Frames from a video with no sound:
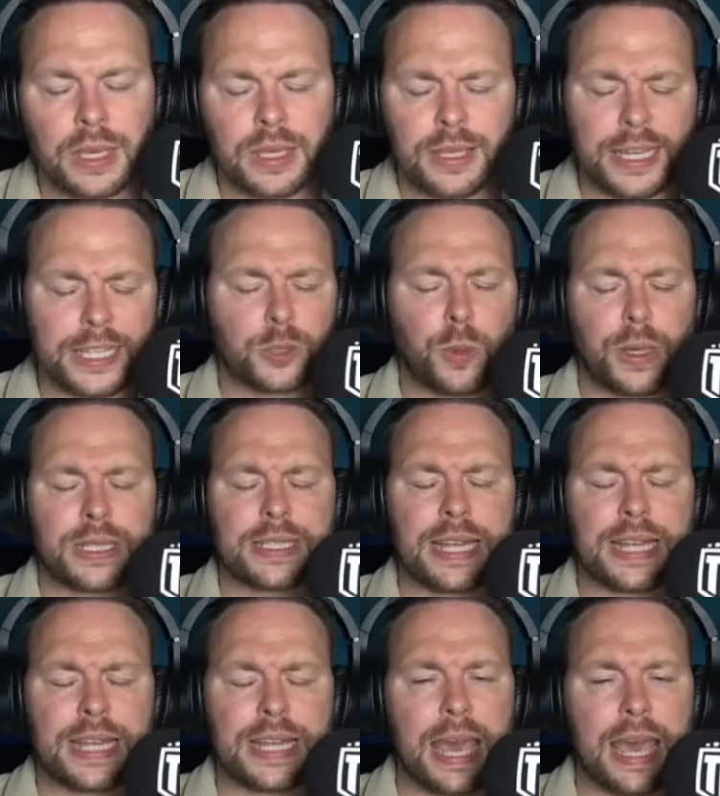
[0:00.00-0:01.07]
Yes, West
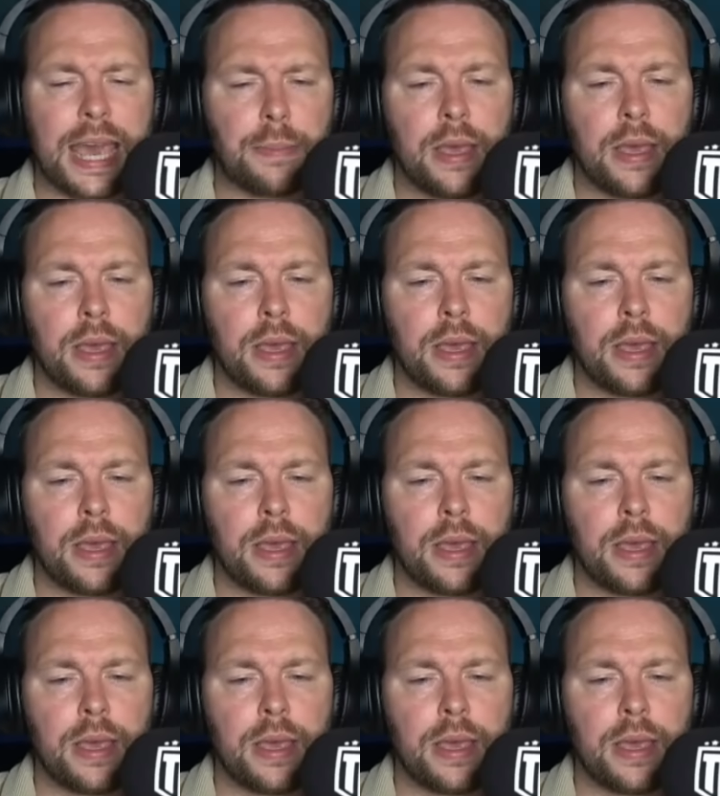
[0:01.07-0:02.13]
Ham probably
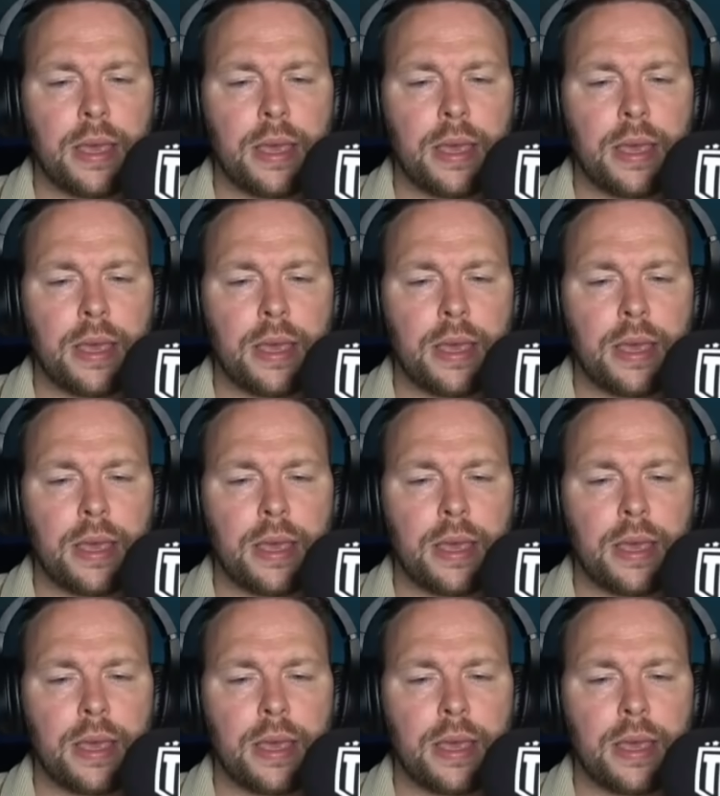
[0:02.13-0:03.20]
picked the wrong starting lineup
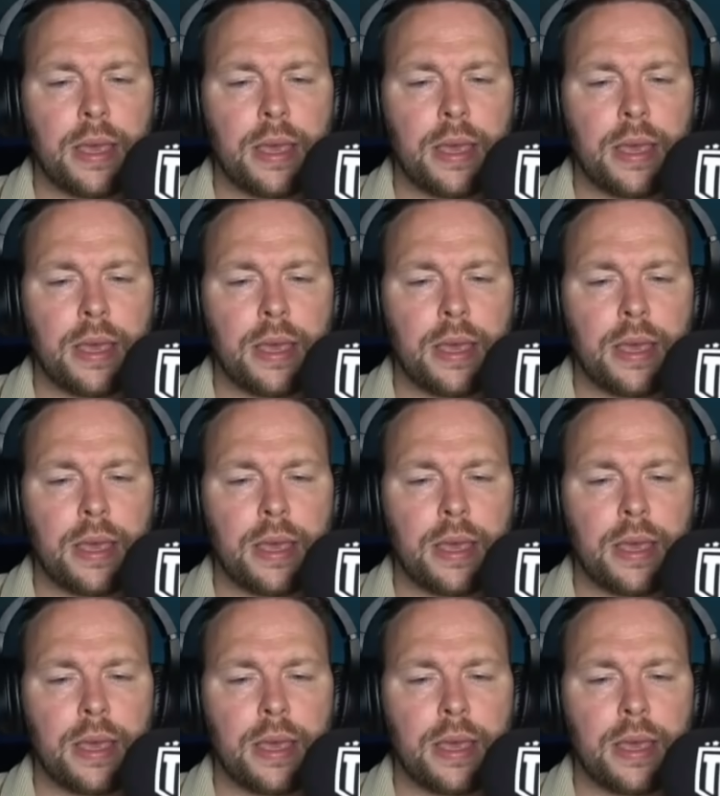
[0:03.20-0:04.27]
with a lack of
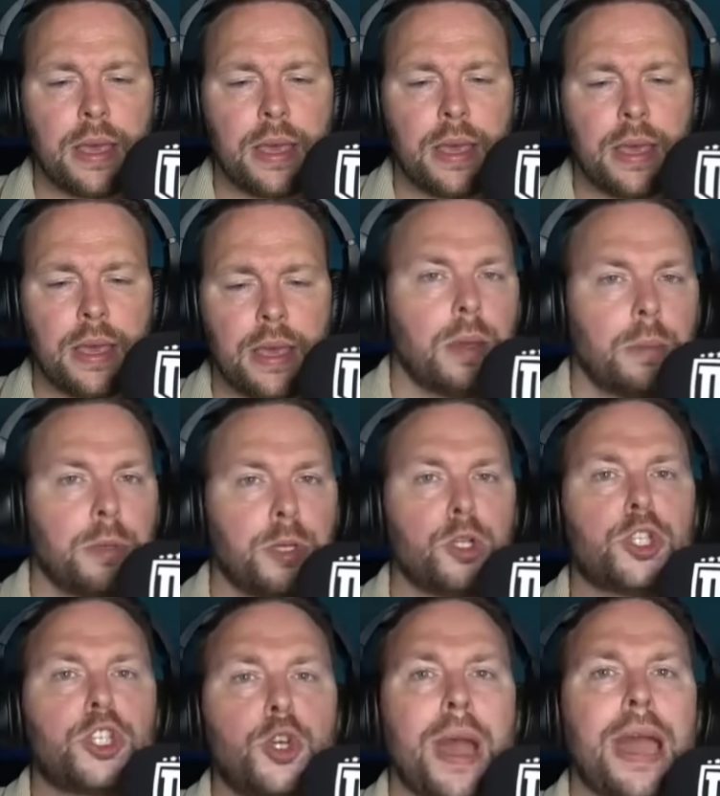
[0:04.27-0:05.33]
athleticism but you
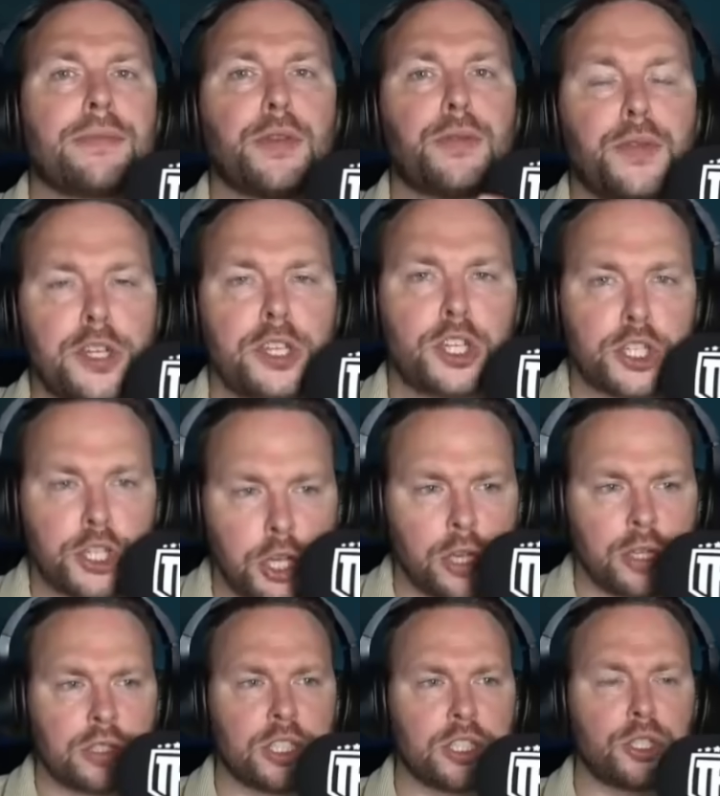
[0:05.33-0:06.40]
still have to finish your
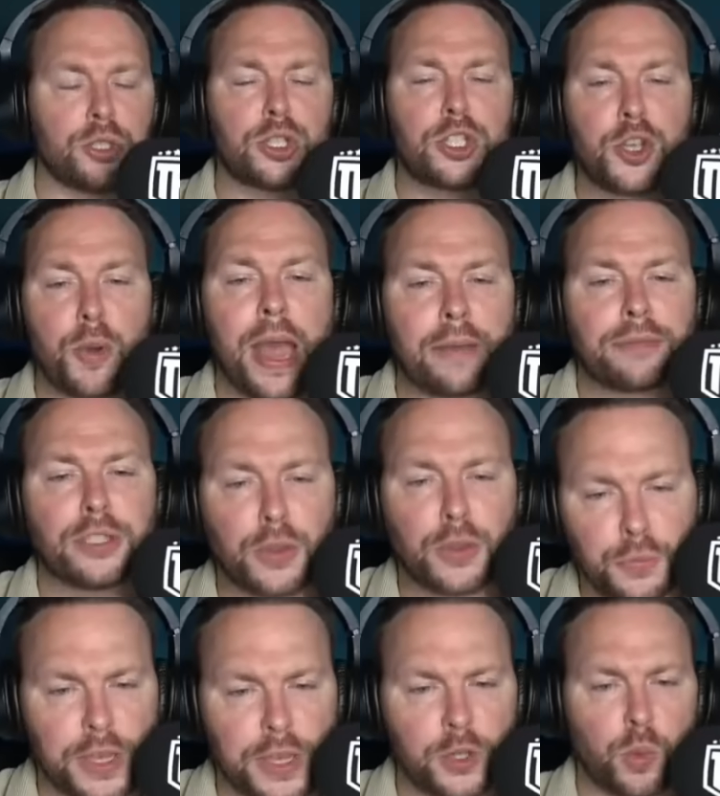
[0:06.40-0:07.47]
chances. You still have to
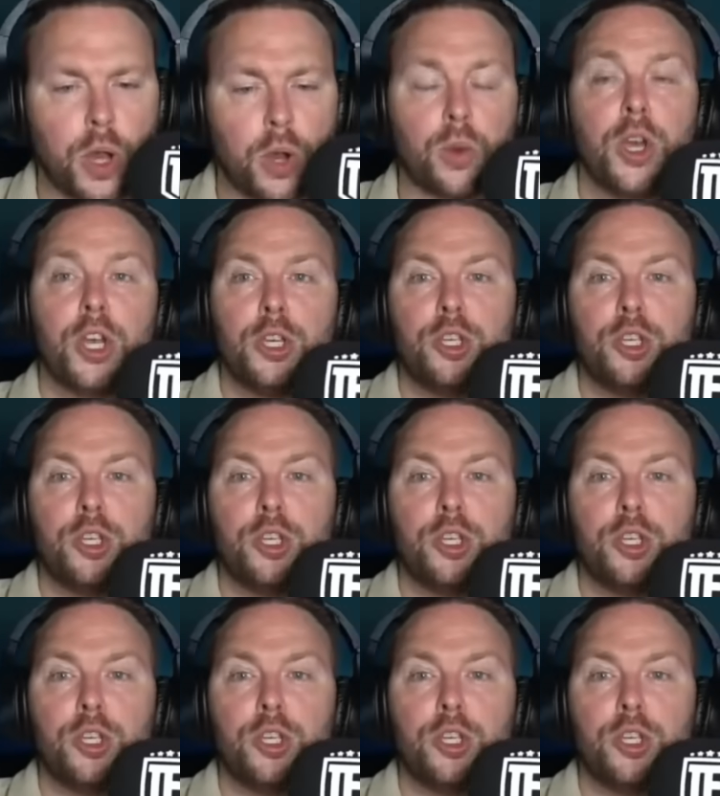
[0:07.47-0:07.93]
defend well.